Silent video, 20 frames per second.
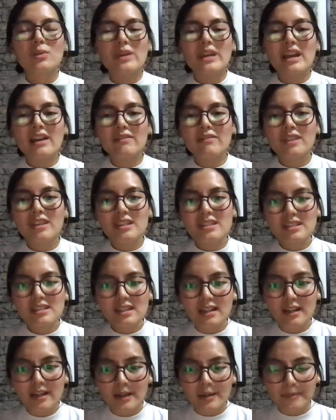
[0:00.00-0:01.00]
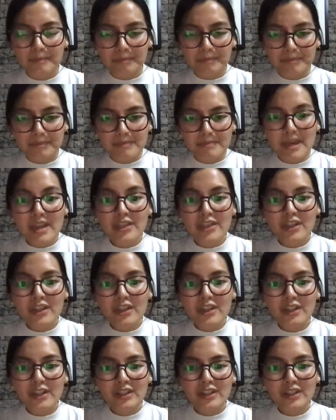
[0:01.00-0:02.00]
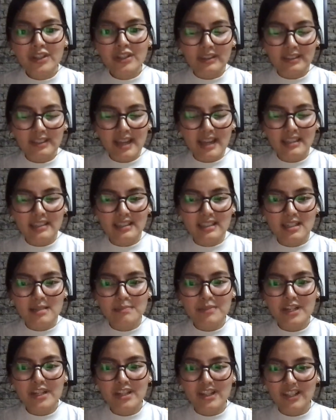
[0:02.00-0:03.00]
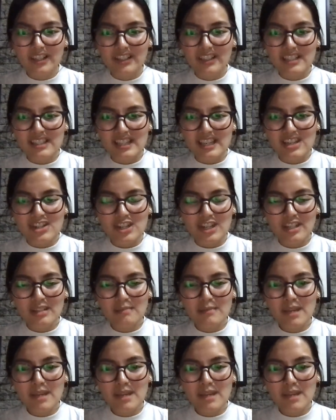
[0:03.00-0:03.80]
we have this method called idea prioritization.